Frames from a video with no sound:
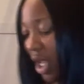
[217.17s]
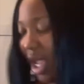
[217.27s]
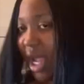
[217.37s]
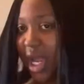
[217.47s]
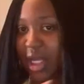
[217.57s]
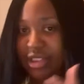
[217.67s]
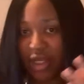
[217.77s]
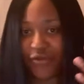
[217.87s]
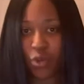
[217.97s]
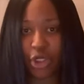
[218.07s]
And
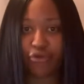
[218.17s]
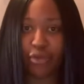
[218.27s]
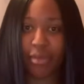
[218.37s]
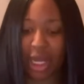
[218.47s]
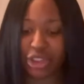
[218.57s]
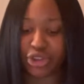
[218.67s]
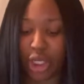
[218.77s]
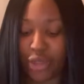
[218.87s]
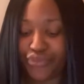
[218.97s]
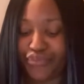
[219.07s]
if you want a reminder,